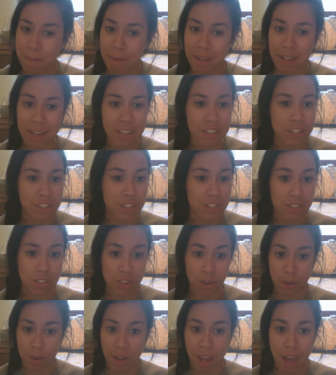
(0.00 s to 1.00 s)
buddy, just
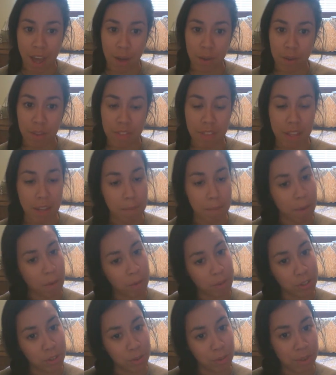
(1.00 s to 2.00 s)
slow down, think about
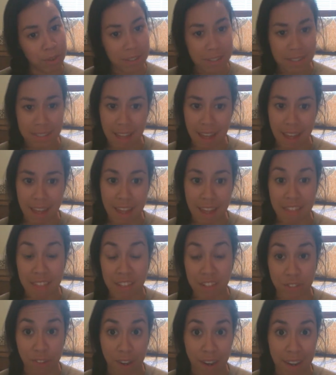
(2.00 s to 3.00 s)
what you want to say, and
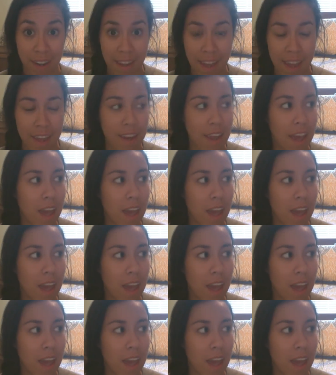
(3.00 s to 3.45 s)
then try again.